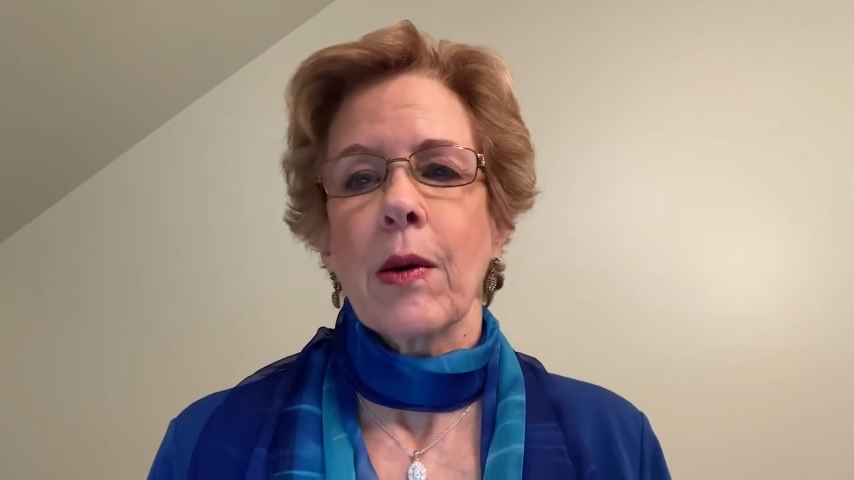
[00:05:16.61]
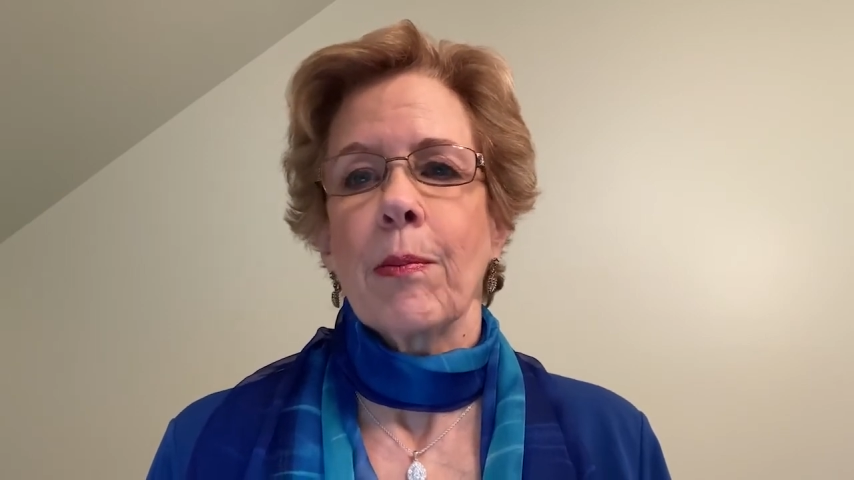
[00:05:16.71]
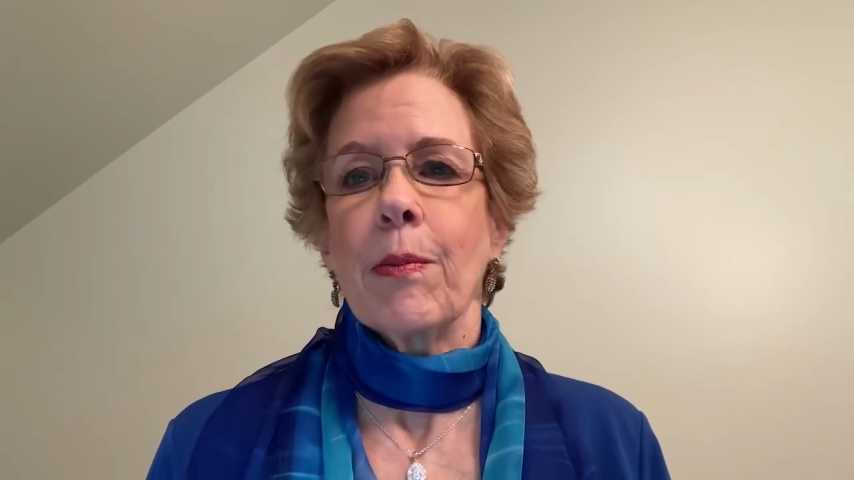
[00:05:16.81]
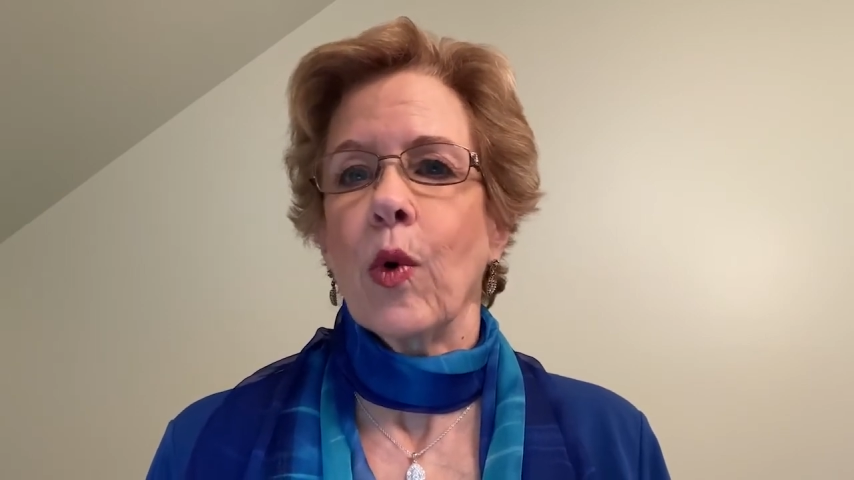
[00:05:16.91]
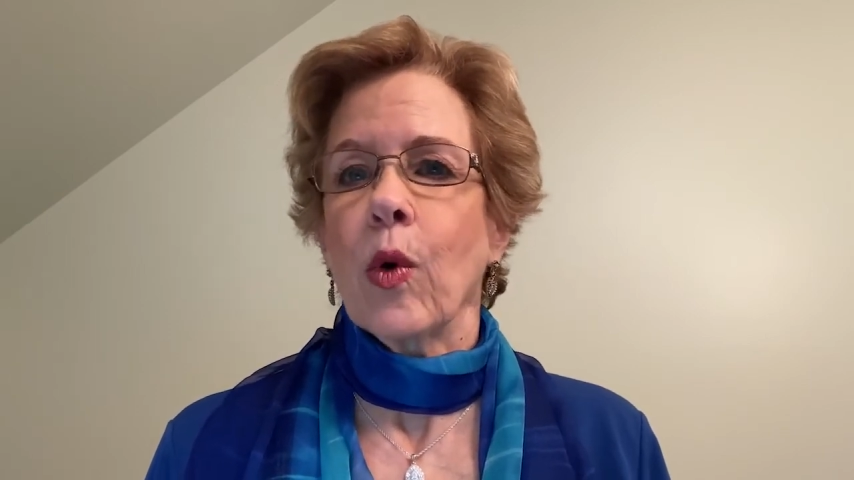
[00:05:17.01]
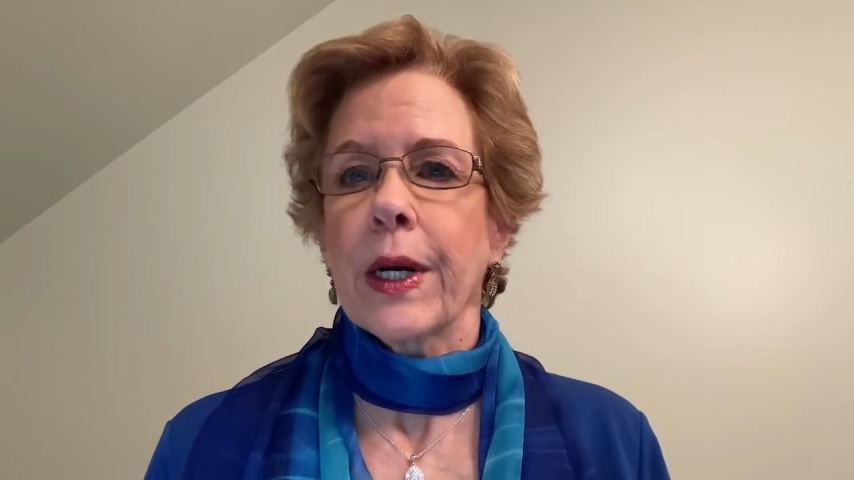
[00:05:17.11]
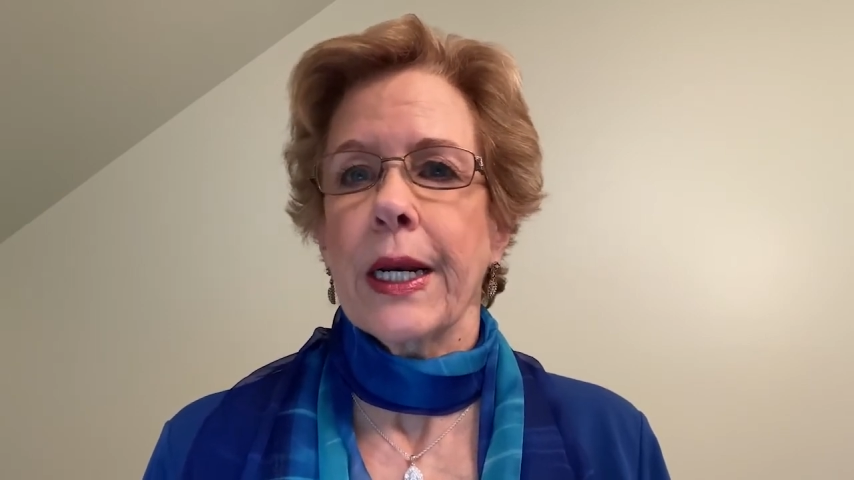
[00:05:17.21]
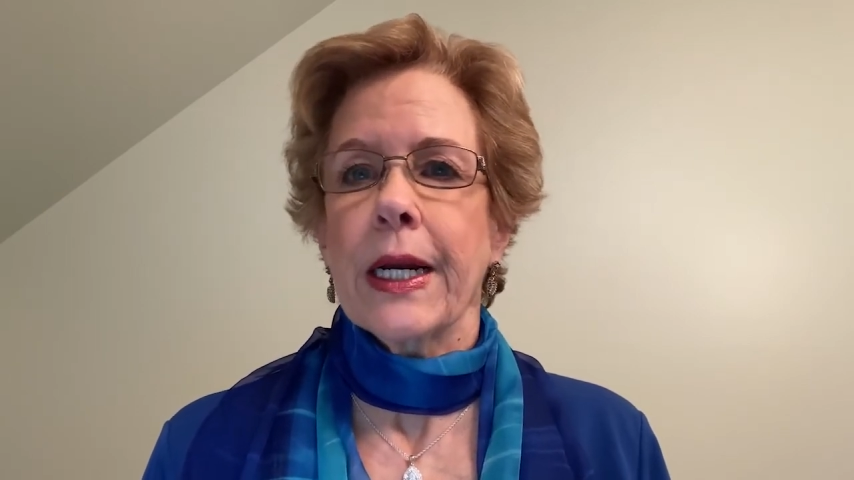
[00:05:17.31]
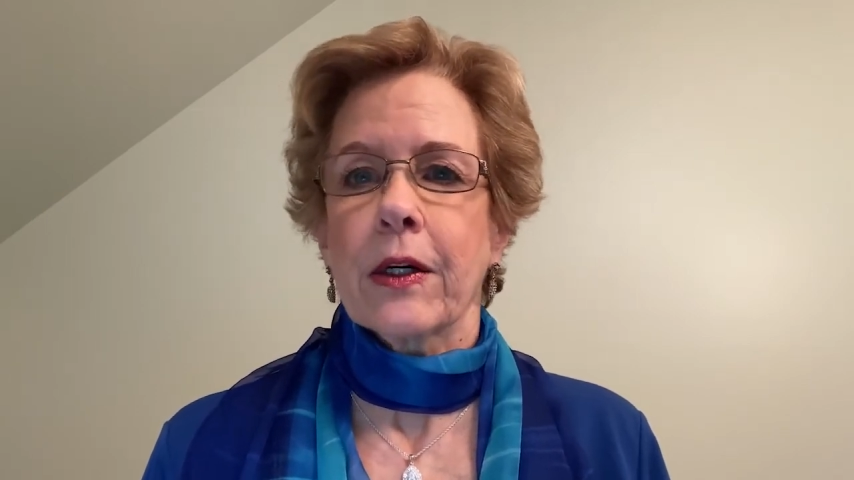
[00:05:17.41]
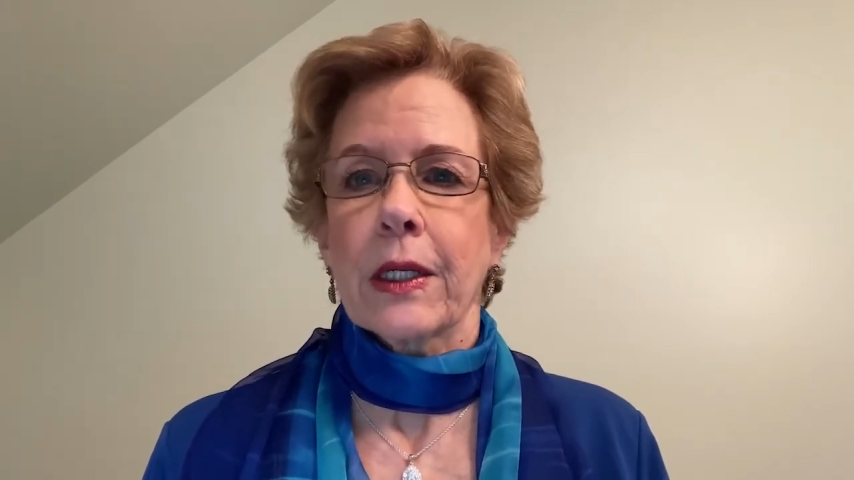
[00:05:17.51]
more
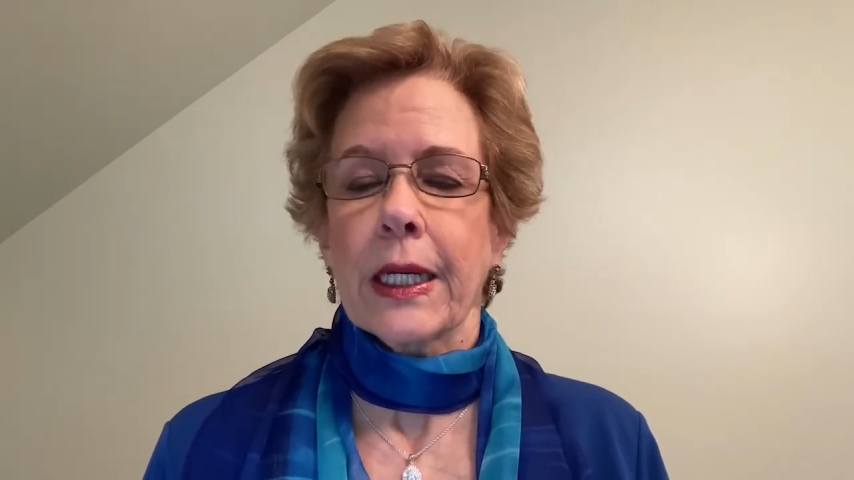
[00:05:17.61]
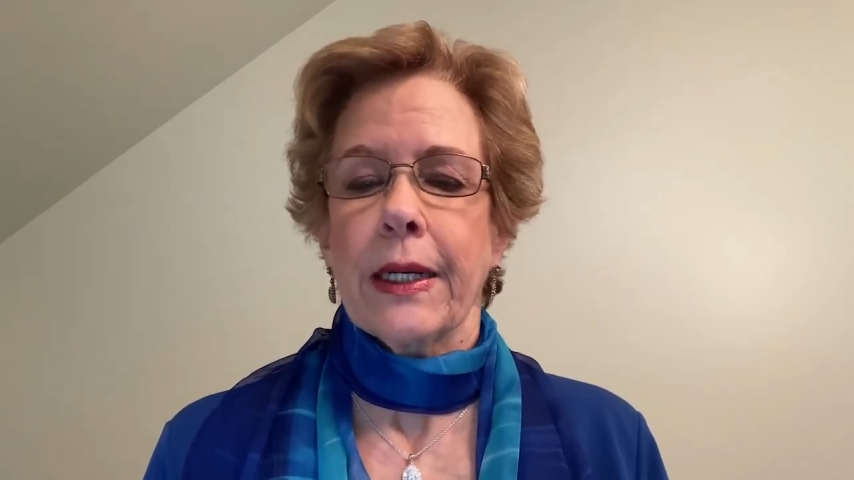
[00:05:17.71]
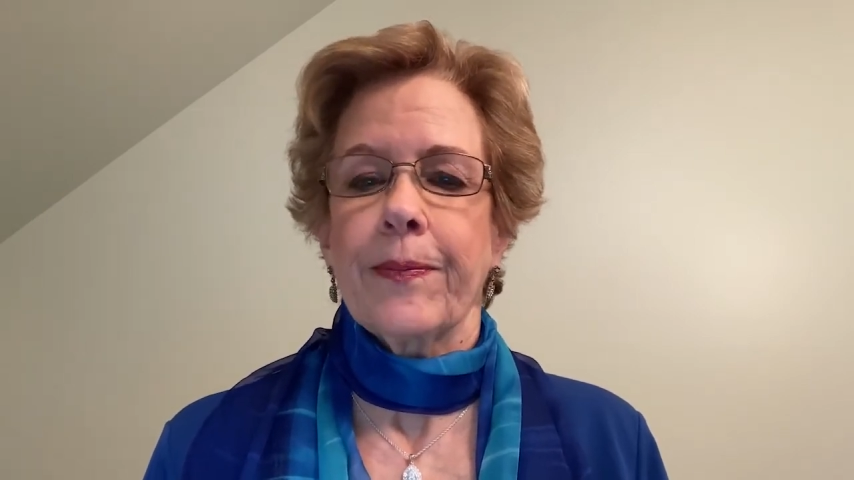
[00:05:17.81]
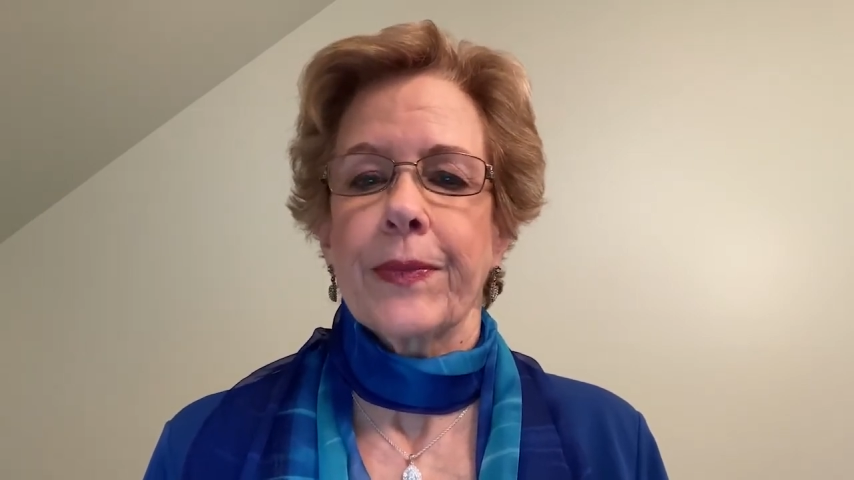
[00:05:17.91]
nearly